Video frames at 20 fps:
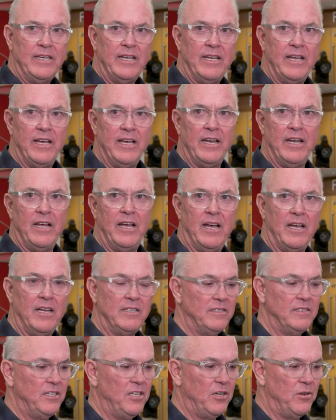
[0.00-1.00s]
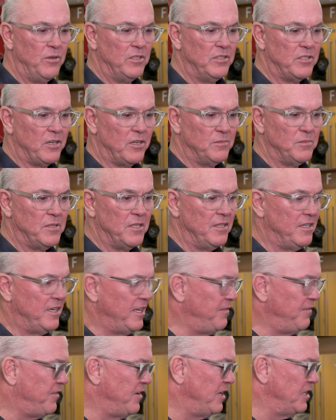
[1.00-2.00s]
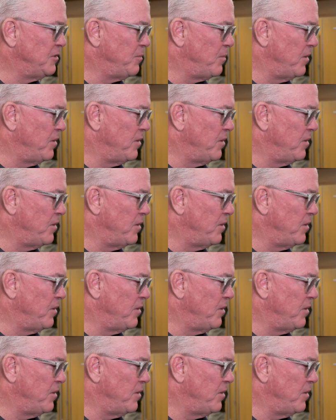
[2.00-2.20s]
and, uh, you know, in terms of the defense.